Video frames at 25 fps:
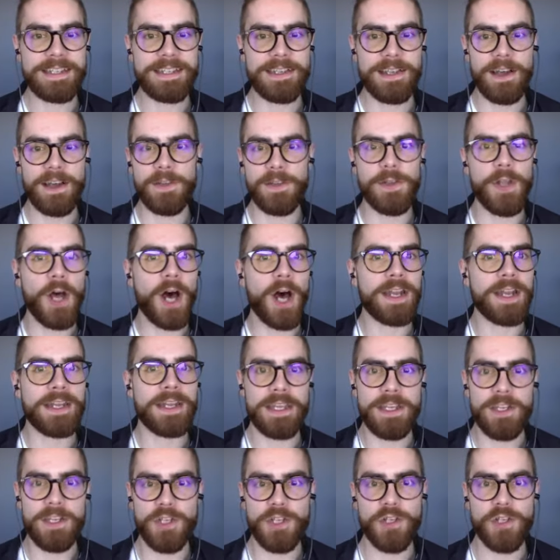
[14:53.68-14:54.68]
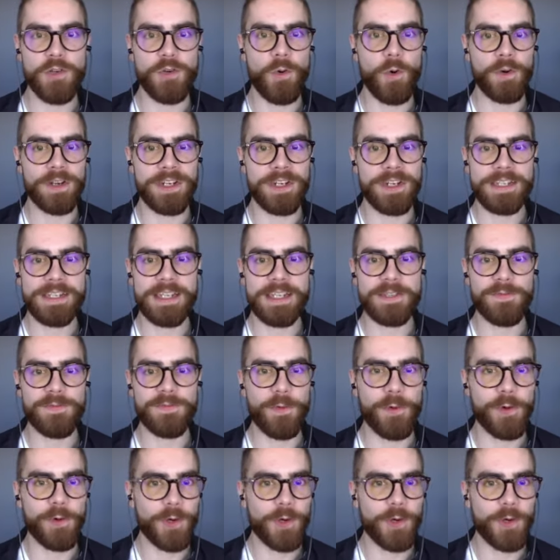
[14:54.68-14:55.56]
a non-issue, or this is for